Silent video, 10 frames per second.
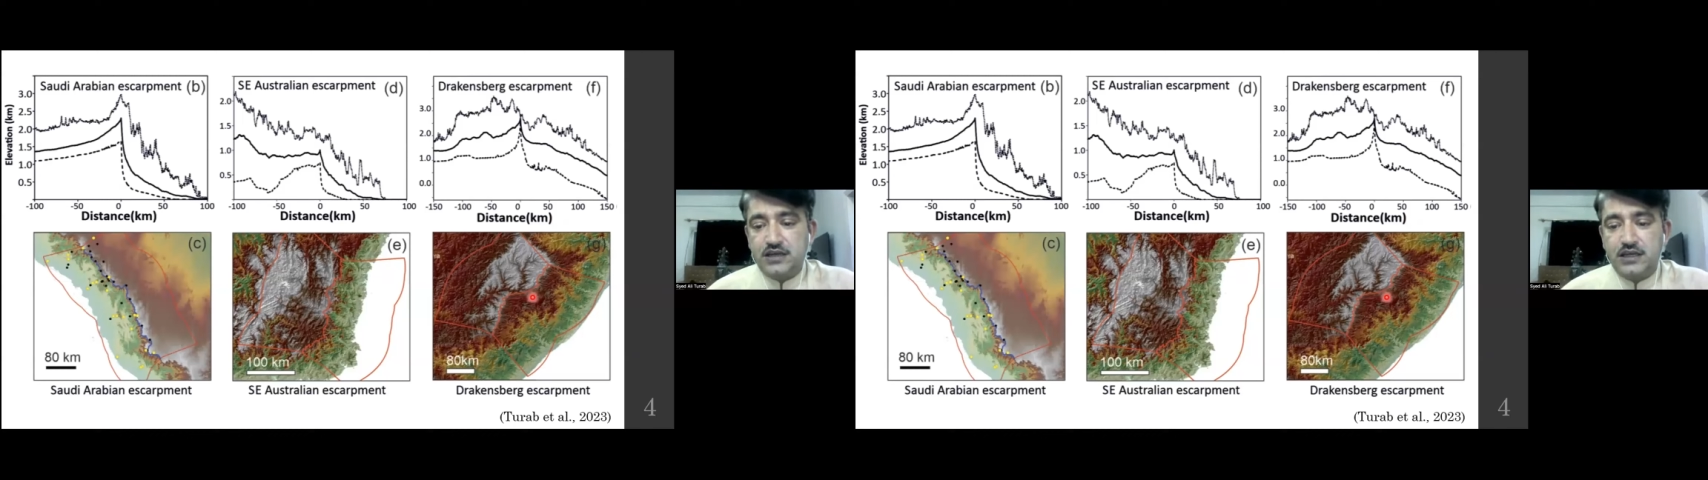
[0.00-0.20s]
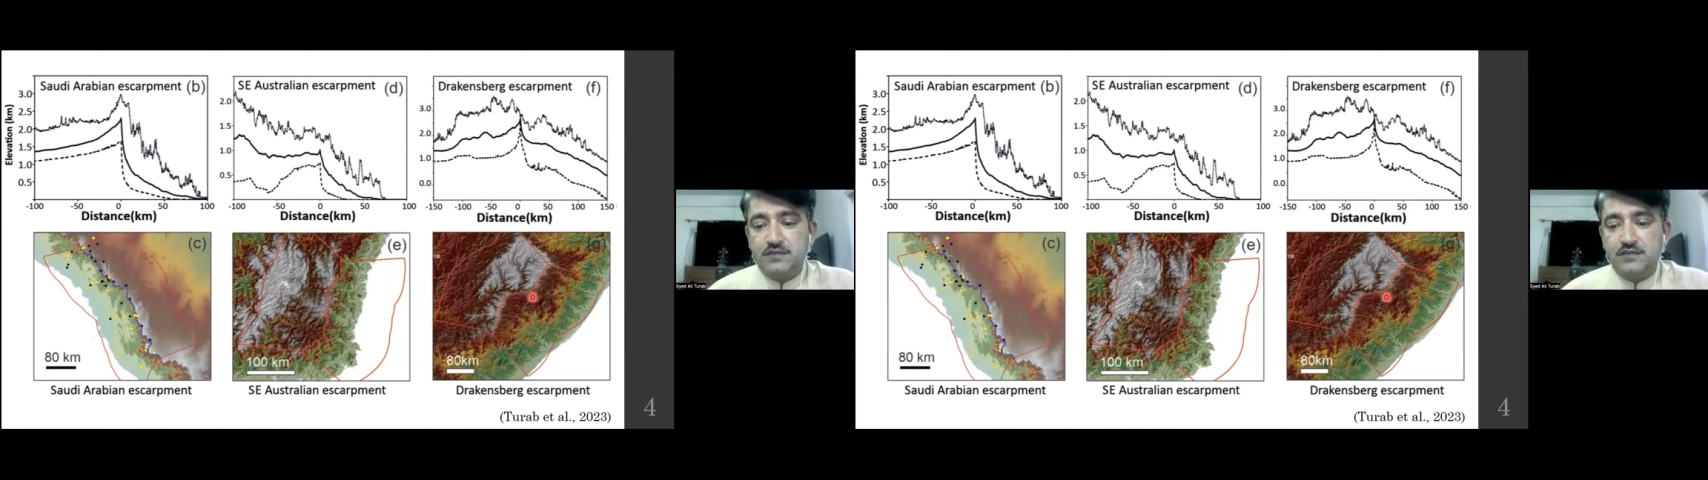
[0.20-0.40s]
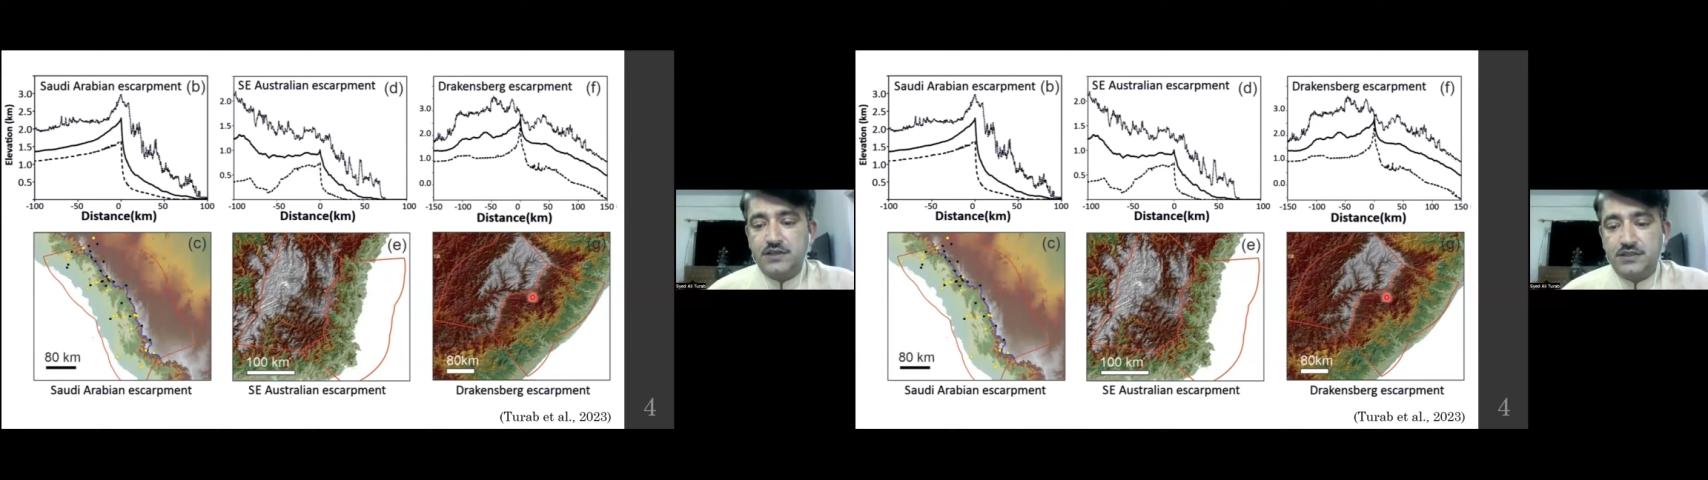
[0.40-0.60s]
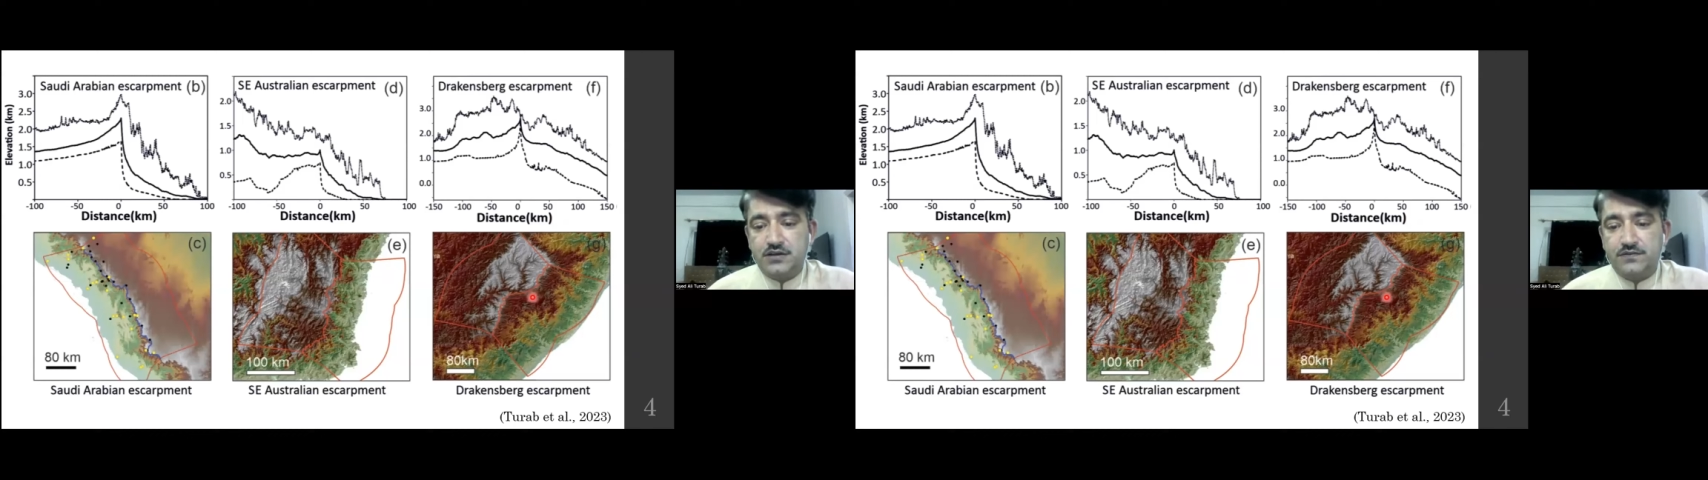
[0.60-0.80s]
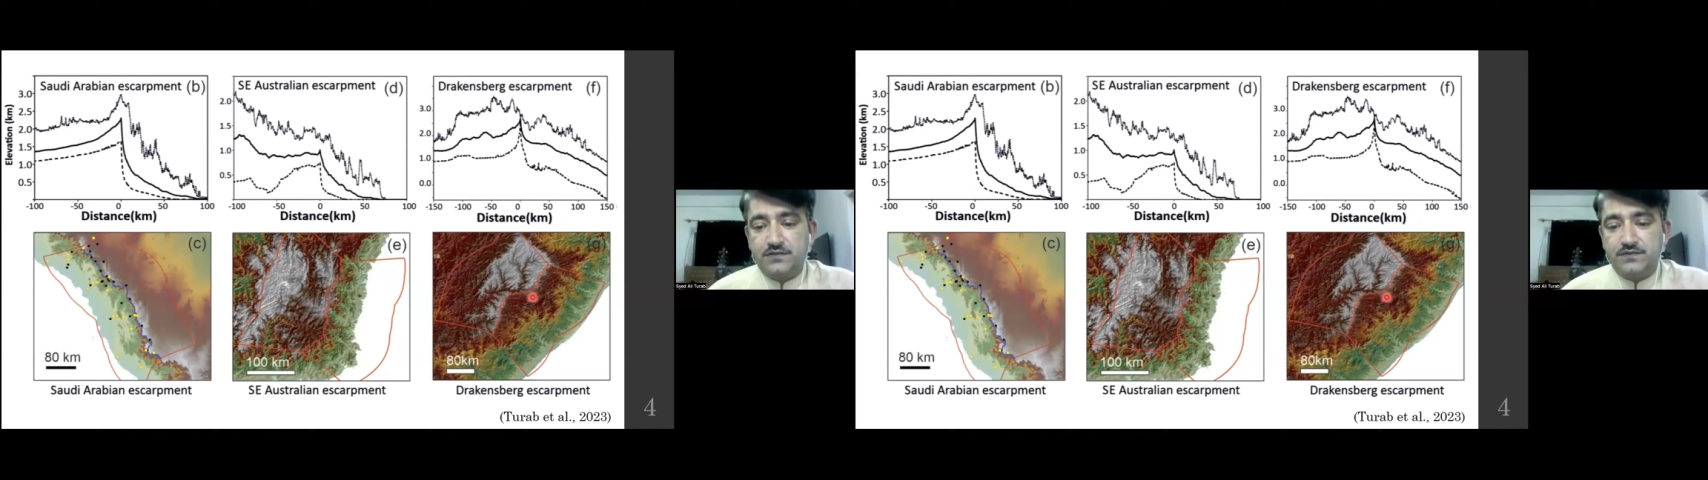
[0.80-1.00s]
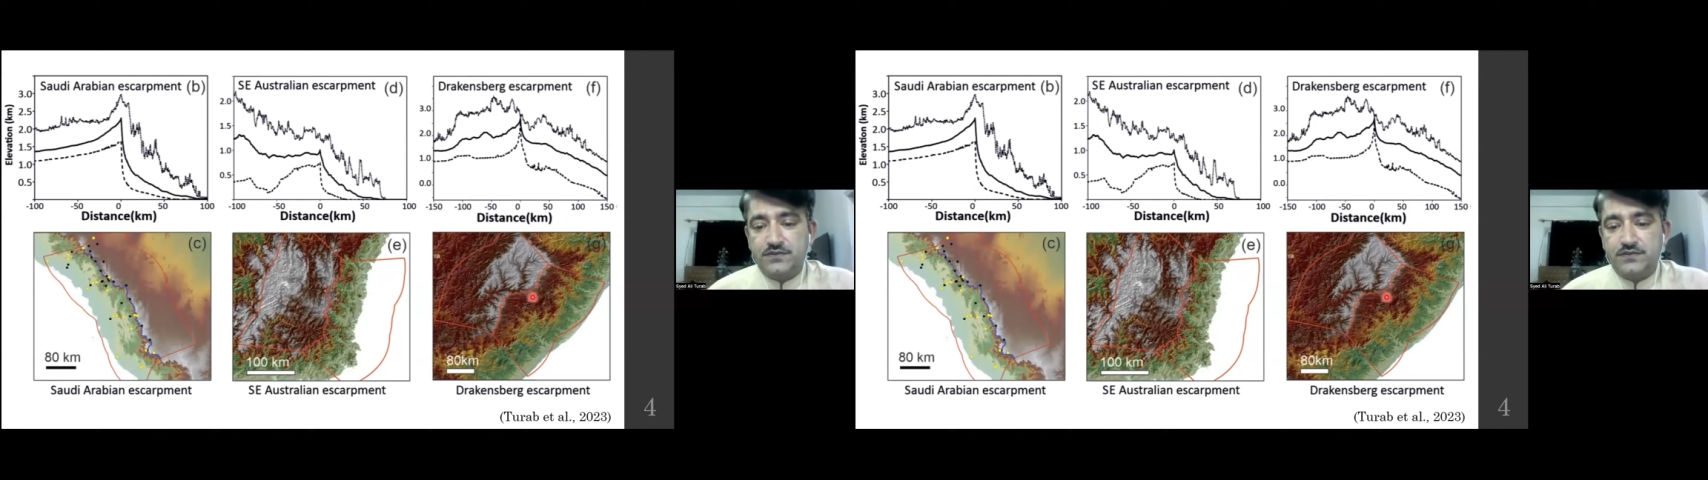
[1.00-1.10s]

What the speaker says: elevation of